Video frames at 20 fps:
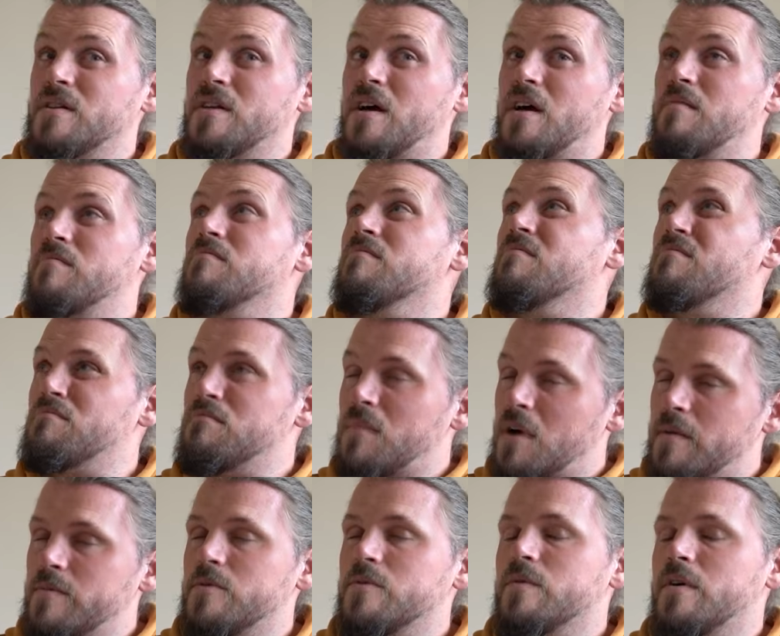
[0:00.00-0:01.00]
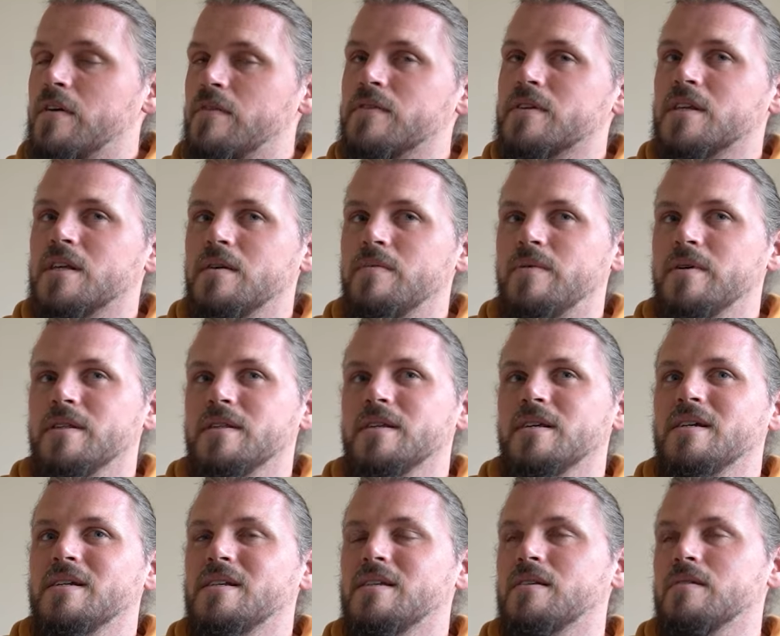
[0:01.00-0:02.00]
time, it might be worth skipping
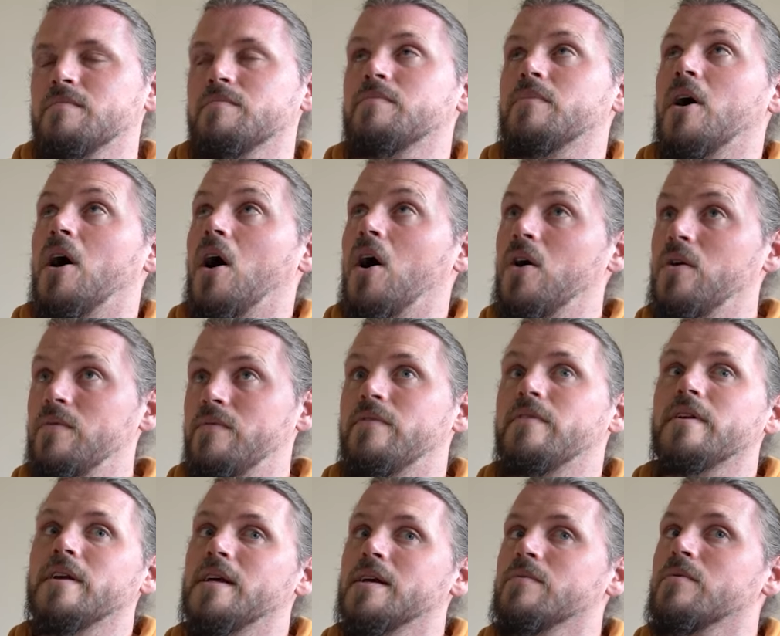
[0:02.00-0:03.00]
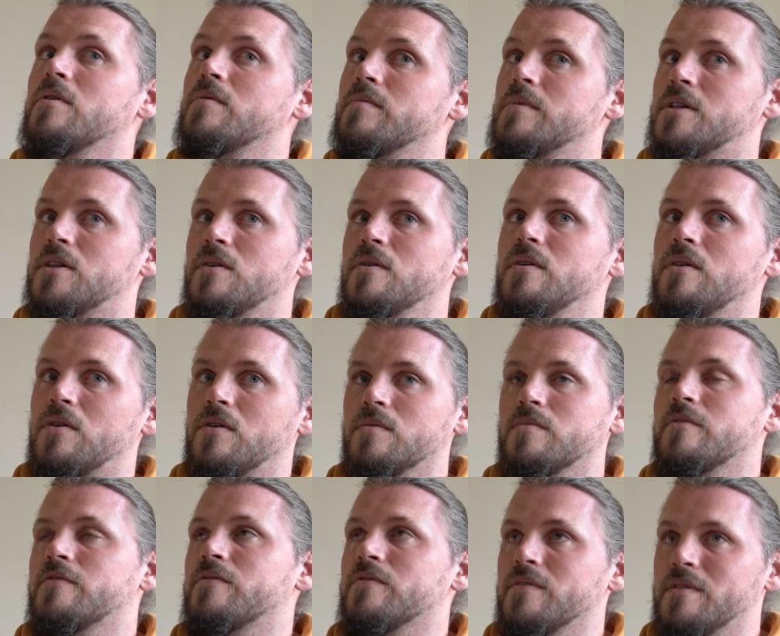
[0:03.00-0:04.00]
this, but hopefully it won't be too long
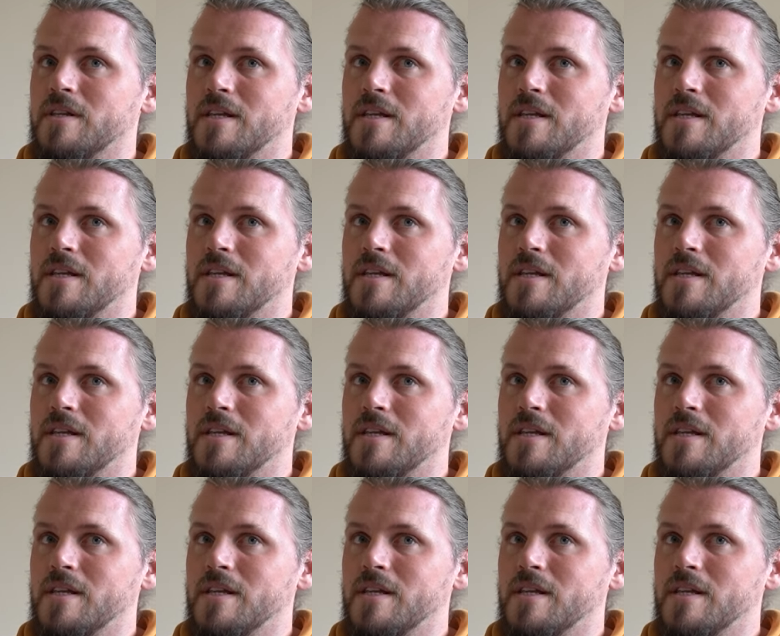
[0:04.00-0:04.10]
before the